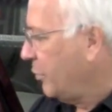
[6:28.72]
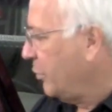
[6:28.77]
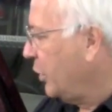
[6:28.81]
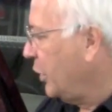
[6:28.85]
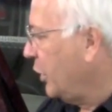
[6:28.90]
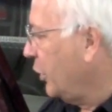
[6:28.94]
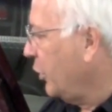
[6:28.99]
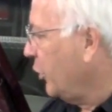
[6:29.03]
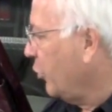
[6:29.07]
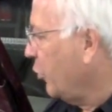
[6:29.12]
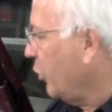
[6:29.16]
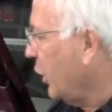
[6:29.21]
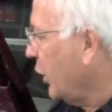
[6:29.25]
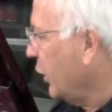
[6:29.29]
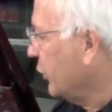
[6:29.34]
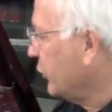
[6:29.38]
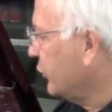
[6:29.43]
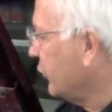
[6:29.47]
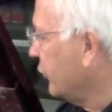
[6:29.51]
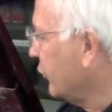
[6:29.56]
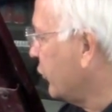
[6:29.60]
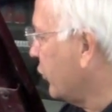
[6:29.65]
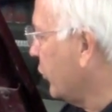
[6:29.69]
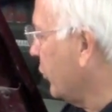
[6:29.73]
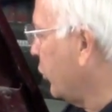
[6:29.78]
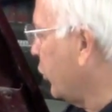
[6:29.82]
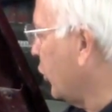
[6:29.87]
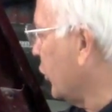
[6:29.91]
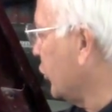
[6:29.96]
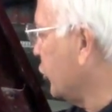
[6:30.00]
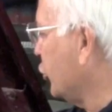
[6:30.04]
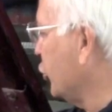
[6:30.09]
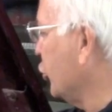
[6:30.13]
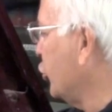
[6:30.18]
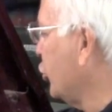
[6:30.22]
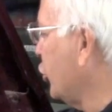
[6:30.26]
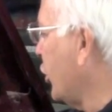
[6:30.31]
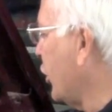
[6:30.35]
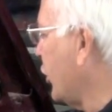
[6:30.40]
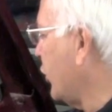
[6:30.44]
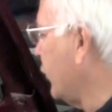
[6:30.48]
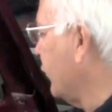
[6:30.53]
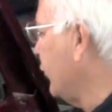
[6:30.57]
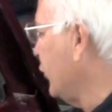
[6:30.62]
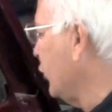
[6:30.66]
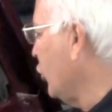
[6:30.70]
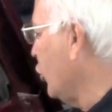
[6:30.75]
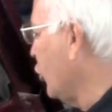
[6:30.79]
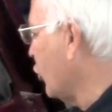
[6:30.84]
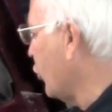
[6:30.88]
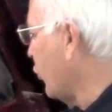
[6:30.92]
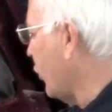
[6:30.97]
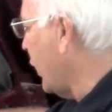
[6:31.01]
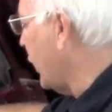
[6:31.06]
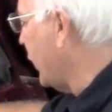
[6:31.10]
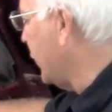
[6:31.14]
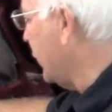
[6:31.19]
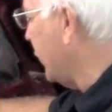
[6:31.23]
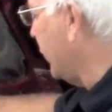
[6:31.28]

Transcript: But in a relative compression check, if you look right